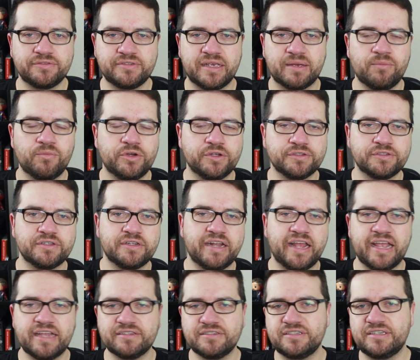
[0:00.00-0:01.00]
Sam Wilson,
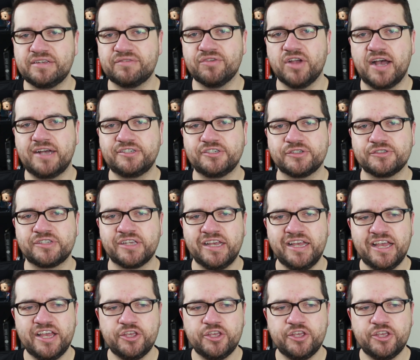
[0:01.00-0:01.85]
and Steve Rogers,